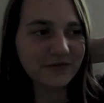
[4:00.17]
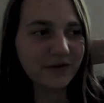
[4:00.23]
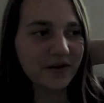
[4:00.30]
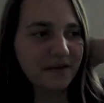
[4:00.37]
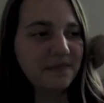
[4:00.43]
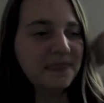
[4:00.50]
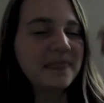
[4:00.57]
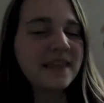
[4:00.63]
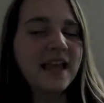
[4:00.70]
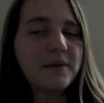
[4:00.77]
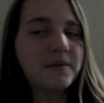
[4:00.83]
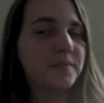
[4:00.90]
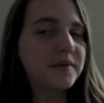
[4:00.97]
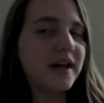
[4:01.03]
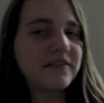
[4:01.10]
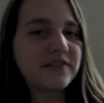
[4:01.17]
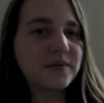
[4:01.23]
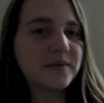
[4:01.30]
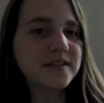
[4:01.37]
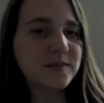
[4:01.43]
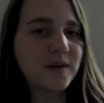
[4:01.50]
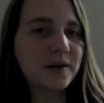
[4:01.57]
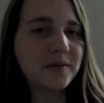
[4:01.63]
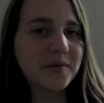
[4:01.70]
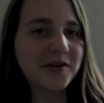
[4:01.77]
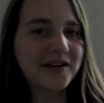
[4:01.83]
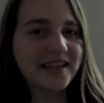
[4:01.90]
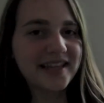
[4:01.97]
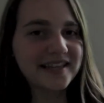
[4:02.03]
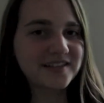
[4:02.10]
for. And we would, every once in a while we would
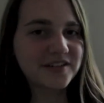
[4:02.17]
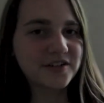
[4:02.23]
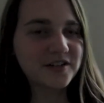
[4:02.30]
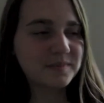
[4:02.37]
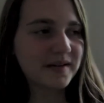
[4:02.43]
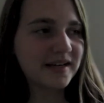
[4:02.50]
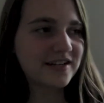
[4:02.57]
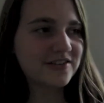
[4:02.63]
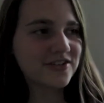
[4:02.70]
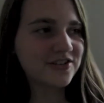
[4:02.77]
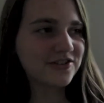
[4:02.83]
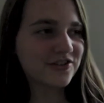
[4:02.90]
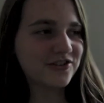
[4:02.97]
glance at our Spanish teacher.